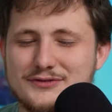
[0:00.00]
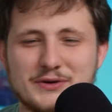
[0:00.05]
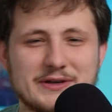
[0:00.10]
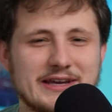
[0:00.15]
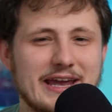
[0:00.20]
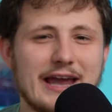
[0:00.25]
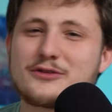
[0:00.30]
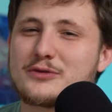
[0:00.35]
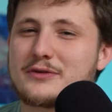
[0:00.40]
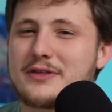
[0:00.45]
to
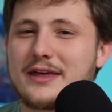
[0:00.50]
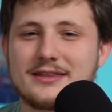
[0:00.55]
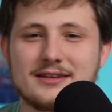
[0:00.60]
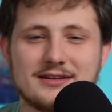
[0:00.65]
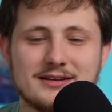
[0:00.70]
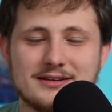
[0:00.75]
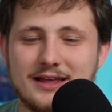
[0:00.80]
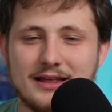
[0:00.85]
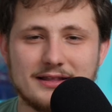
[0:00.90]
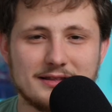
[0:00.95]
engage with
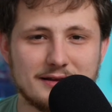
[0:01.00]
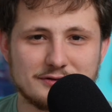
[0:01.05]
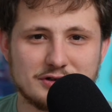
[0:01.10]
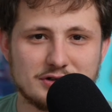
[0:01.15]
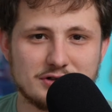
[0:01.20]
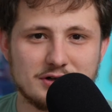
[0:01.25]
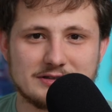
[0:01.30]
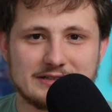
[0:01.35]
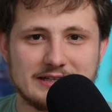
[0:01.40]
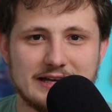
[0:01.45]
atheists. I love to
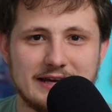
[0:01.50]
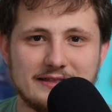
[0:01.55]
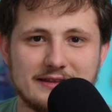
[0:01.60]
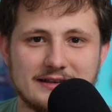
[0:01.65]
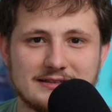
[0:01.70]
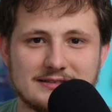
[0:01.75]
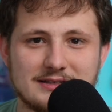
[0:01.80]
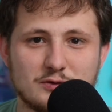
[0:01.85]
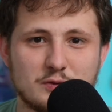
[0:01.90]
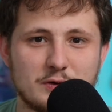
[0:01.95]
talk to
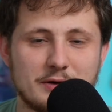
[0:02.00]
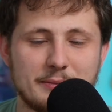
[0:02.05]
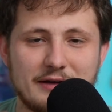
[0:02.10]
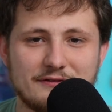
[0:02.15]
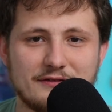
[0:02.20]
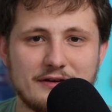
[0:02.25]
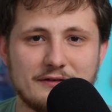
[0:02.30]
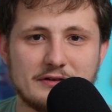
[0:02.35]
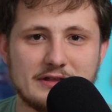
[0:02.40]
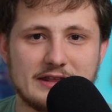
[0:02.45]
atheists. It's one of my
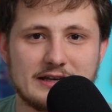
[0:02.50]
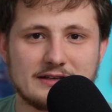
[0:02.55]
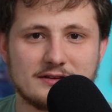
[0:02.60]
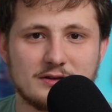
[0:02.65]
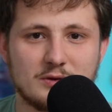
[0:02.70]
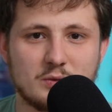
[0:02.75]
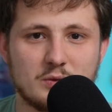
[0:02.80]
favorite things in the